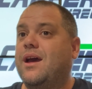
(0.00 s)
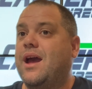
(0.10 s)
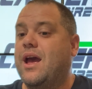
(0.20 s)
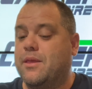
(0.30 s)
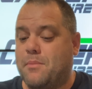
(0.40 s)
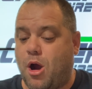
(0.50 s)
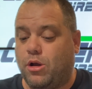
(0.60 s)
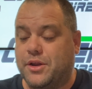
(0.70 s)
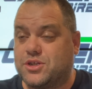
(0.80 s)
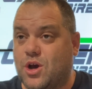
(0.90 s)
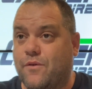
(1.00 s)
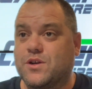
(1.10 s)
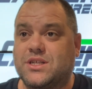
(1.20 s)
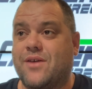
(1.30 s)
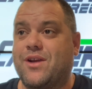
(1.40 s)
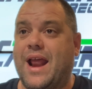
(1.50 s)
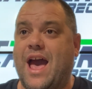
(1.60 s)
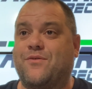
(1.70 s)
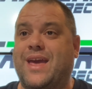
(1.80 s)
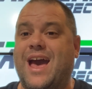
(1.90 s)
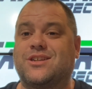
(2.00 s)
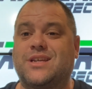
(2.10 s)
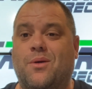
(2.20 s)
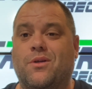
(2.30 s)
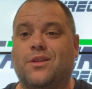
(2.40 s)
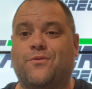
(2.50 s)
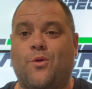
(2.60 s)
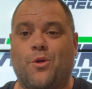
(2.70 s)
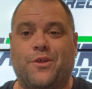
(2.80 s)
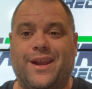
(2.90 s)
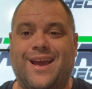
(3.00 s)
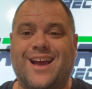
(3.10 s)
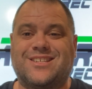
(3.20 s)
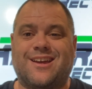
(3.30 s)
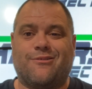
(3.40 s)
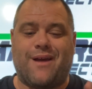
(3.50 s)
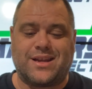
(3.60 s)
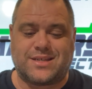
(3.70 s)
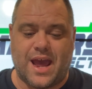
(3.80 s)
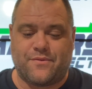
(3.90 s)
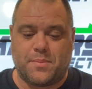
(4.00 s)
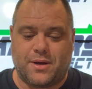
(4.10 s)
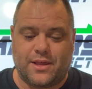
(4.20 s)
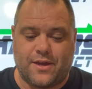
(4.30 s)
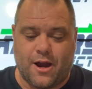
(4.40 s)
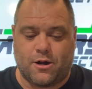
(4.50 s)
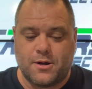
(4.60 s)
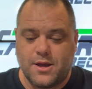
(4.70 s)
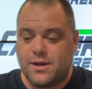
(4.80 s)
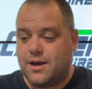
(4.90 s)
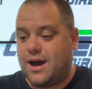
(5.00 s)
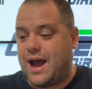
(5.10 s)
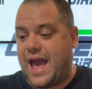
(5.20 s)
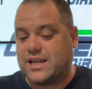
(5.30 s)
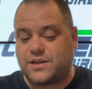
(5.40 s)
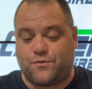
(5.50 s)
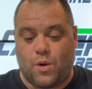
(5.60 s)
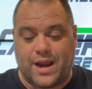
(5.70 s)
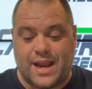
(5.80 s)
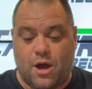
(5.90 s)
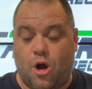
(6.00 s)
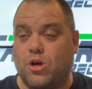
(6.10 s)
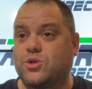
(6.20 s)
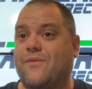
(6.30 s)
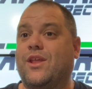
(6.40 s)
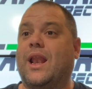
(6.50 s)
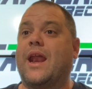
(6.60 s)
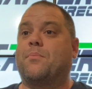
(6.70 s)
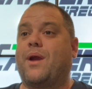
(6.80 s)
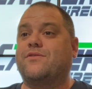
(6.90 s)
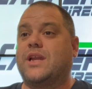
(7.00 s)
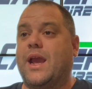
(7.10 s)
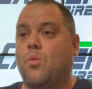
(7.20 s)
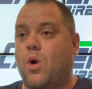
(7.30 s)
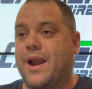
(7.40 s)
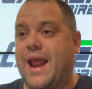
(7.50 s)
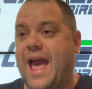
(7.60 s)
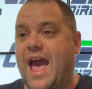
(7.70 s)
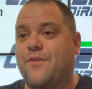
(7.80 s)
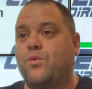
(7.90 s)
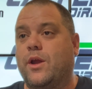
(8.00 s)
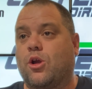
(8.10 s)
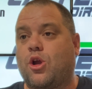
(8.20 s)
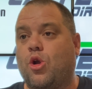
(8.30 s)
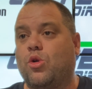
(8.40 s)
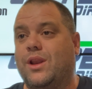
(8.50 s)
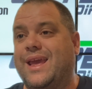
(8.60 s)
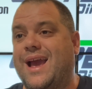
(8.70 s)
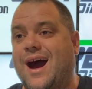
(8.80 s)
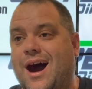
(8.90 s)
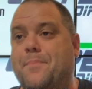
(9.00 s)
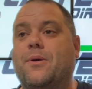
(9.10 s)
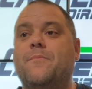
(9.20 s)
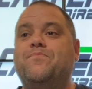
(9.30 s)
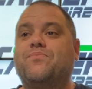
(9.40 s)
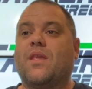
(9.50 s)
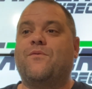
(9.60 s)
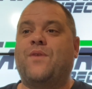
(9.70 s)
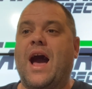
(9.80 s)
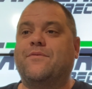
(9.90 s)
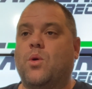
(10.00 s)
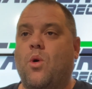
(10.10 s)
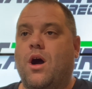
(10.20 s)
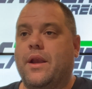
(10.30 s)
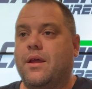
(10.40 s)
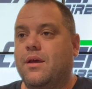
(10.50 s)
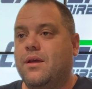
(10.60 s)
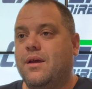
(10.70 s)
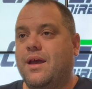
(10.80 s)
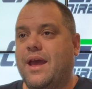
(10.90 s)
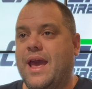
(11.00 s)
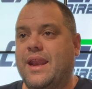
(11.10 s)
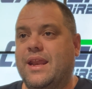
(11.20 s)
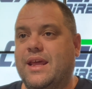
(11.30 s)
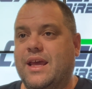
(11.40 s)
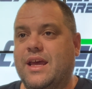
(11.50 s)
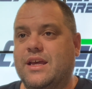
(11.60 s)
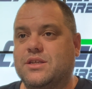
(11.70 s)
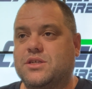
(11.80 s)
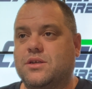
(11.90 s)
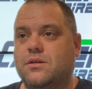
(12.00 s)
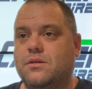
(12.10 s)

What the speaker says: and the Marlins over 7.5. Cash that one in the 4th inning, guys. Congrats to everybody there. As of right now, also have the Atlanta Braves laying 1.5. We are currently up 5-1, and it is